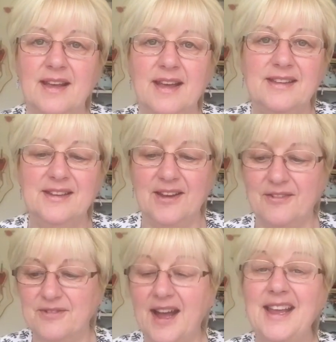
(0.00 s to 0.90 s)
You know,
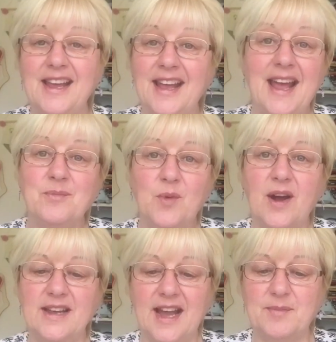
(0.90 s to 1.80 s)
I am what
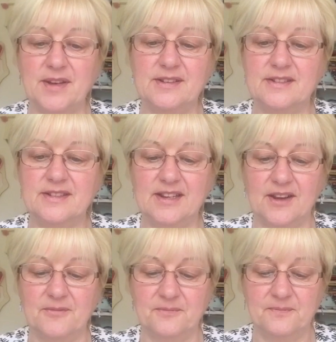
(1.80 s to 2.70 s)
I am. And you know,
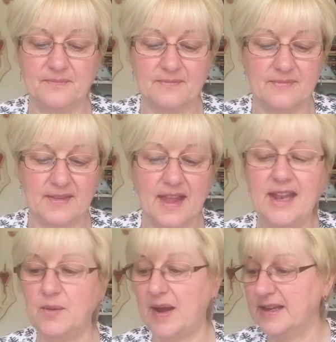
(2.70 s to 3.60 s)

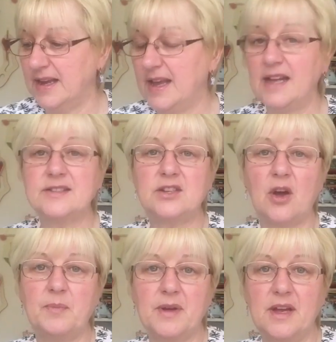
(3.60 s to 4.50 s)
anyway, I'll
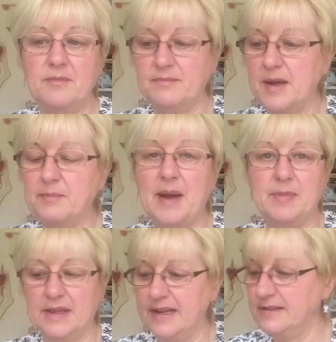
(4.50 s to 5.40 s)
stop
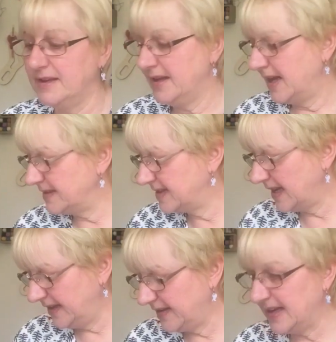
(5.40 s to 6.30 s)
babbling and tell
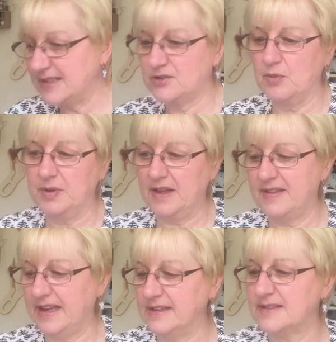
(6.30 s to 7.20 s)
you the last couple of
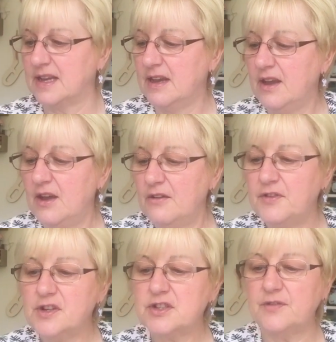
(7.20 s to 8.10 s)
things.
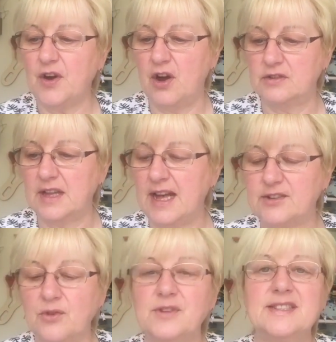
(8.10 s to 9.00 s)
First of all, I
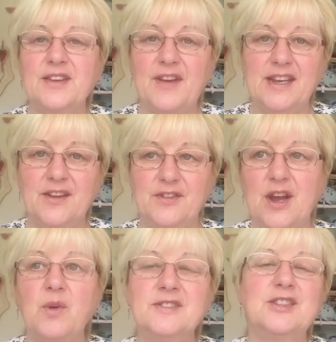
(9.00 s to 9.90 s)
don't know if any of you, I
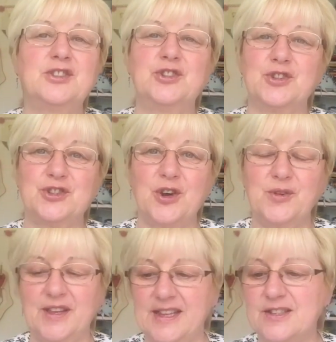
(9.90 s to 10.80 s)
wanted to just show
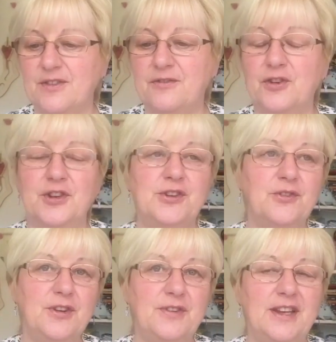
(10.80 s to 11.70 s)
you this for fun. I
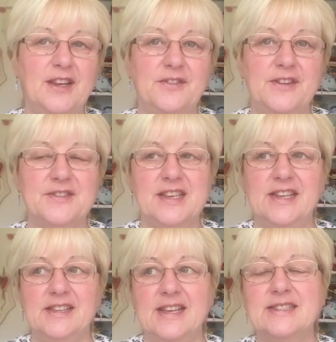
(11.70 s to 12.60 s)
don't know if any of you've seen this.